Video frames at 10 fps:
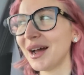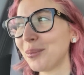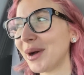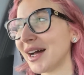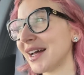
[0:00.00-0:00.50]

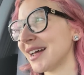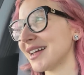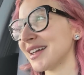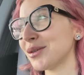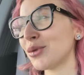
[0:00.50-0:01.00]

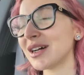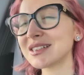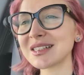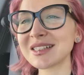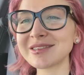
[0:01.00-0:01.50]
but it
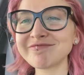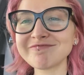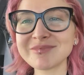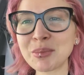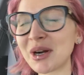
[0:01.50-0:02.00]
wasn't,
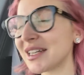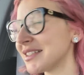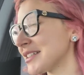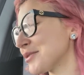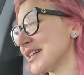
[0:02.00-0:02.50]
the parking
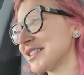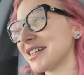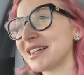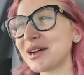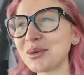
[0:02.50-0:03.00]

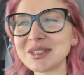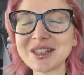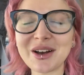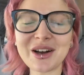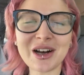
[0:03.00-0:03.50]
situation was
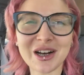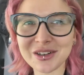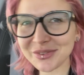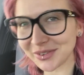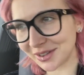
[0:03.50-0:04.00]

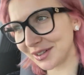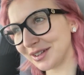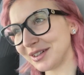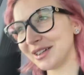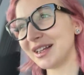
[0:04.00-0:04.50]

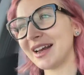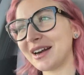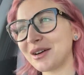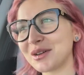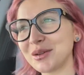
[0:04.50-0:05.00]
awful and
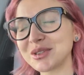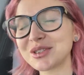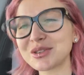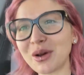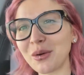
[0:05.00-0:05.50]
it was
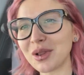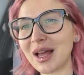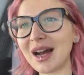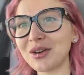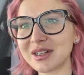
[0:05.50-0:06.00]
so
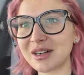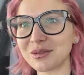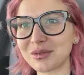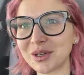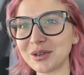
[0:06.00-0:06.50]
loud in our
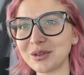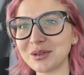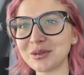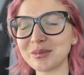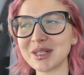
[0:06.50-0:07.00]

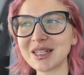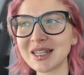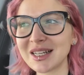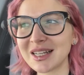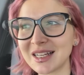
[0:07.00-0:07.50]
room.
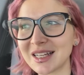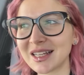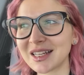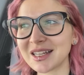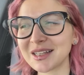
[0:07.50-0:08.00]

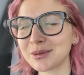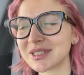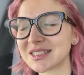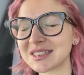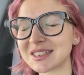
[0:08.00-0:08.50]
It
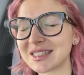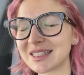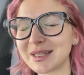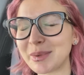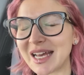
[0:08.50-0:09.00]
wasn't
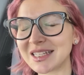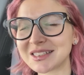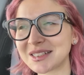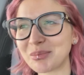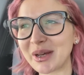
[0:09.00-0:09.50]
the
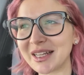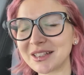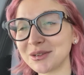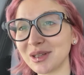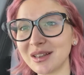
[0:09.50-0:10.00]
best, but
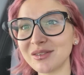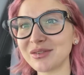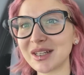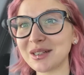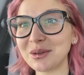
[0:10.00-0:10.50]
you live
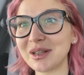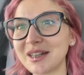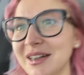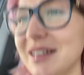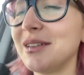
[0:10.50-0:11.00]
and you
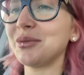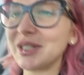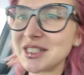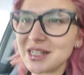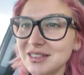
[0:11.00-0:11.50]
learn. We
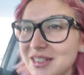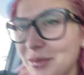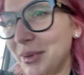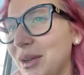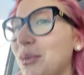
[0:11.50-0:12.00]
just ended
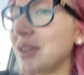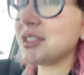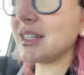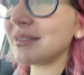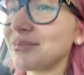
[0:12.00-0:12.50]
up like
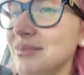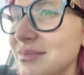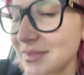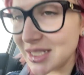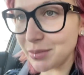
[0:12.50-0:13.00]
watching
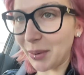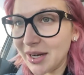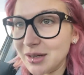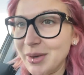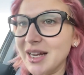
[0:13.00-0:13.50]

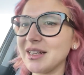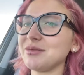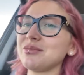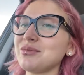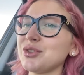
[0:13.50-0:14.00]

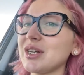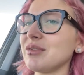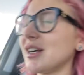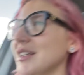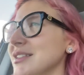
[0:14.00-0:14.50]
Spider-Man
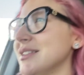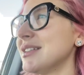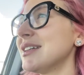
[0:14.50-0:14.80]
rerun,